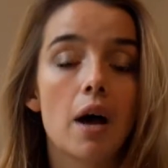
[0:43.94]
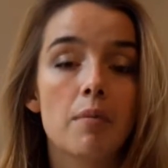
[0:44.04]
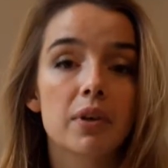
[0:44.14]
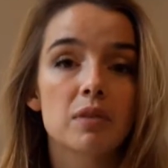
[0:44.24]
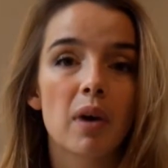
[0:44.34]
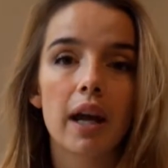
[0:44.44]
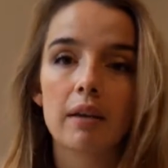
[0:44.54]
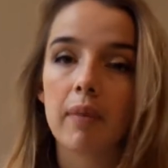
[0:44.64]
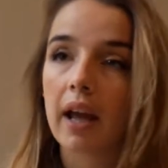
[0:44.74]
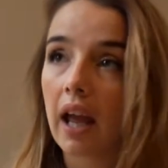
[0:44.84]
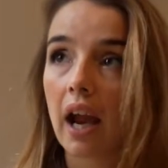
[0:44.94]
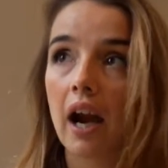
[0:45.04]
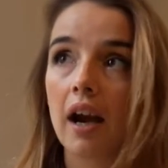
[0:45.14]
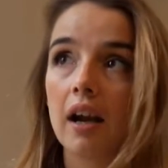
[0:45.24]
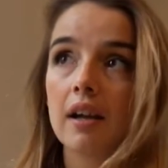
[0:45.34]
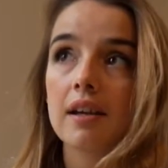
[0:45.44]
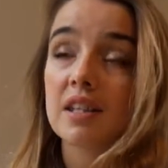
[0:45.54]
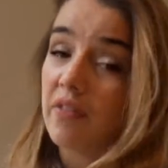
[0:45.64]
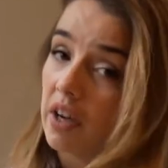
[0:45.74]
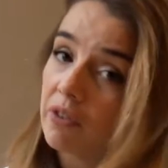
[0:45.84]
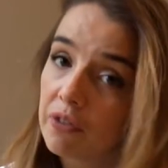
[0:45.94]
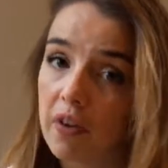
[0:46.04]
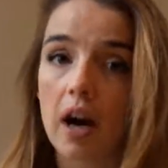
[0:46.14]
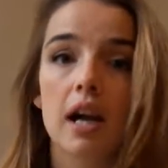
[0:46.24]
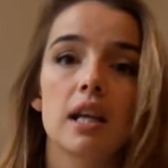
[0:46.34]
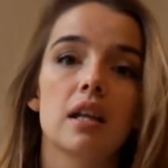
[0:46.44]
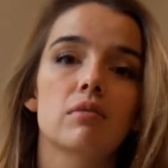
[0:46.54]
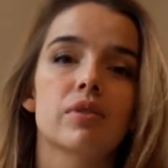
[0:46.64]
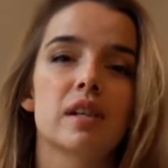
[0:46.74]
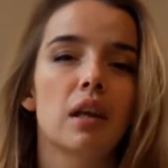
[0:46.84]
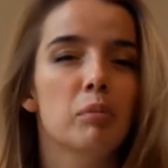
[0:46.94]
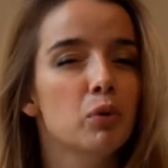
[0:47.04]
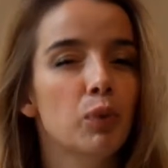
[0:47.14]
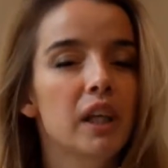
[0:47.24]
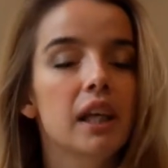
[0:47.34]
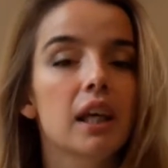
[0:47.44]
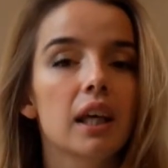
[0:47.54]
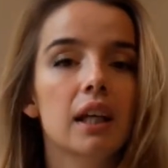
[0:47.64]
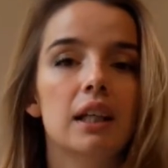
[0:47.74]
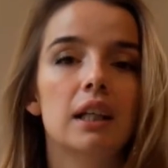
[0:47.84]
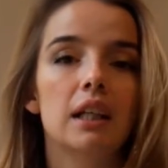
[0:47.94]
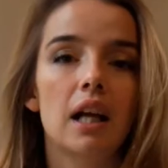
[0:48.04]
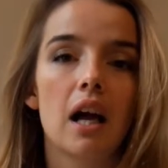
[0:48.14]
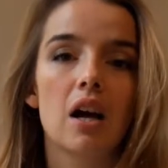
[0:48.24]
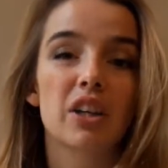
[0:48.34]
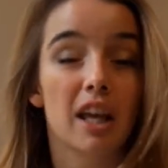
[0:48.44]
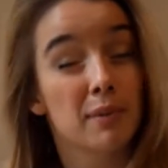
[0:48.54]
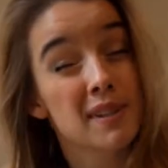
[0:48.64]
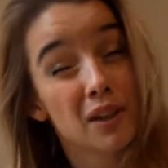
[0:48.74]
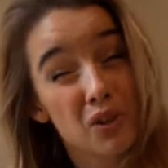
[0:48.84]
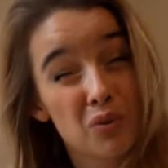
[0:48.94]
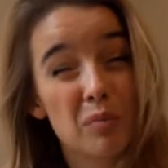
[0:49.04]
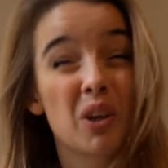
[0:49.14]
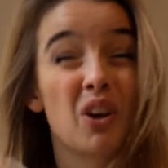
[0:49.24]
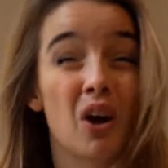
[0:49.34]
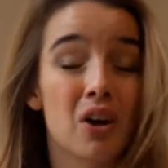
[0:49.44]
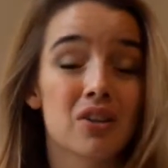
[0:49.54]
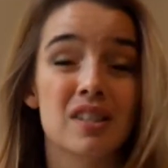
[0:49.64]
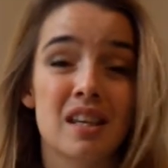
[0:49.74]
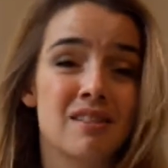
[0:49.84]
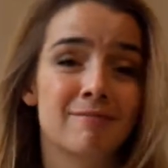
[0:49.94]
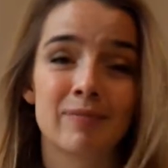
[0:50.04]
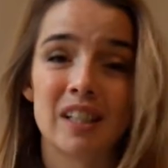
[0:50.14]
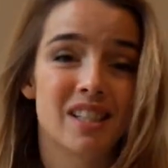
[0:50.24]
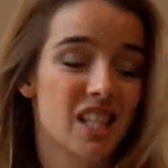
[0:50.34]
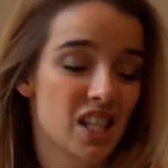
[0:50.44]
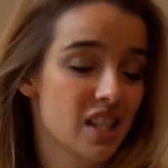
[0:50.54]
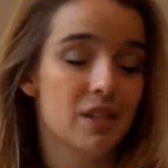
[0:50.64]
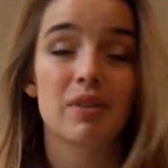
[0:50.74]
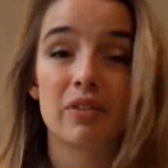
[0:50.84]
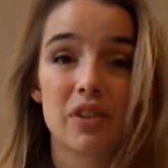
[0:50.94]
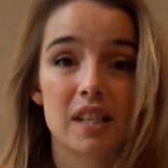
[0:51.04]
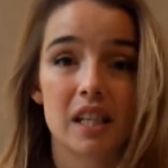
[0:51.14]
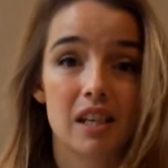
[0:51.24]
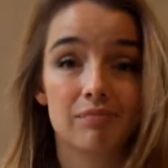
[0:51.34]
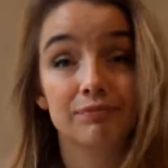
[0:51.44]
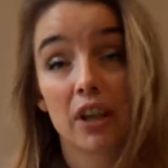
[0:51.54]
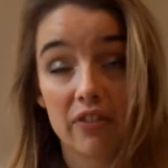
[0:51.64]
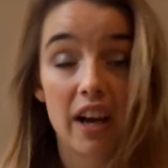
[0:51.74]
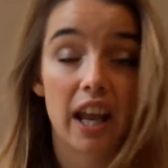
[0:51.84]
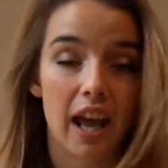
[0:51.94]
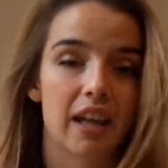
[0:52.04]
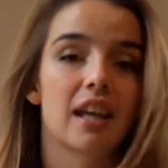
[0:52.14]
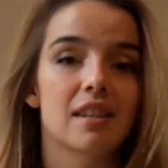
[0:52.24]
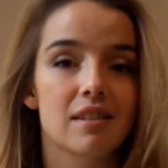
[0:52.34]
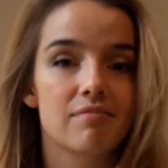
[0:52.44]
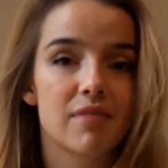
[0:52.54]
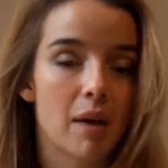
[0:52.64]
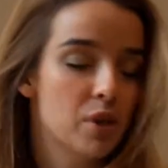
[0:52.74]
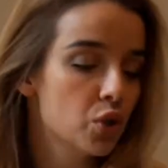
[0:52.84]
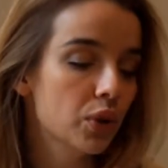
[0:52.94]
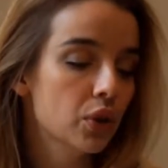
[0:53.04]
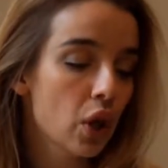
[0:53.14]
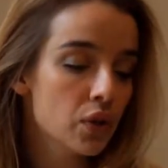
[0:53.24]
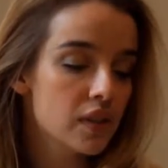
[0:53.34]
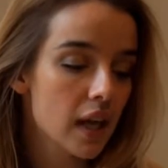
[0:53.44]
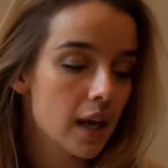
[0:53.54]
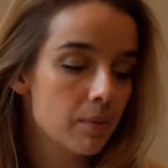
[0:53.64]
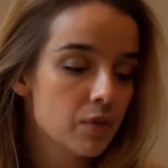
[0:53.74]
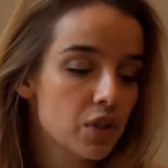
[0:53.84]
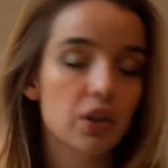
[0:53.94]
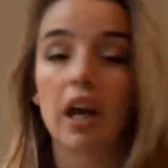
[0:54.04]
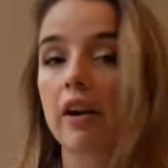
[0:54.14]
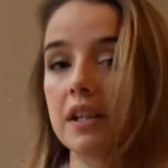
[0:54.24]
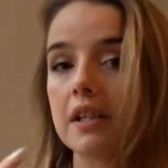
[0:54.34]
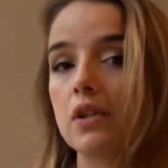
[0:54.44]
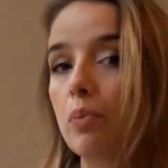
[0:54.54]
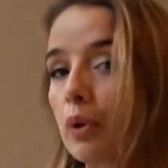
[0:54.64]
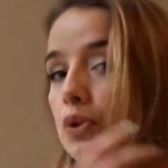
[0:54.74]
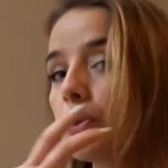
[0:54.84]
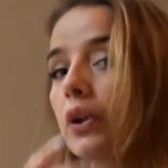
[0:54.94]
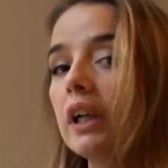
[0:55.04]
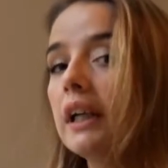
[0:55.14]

because my hair is very fine and it was getting a bit weak. Again, because I go swimming a lot and it's just obviously fine hair gets damaged quite a lot. And so the keratin is supposed to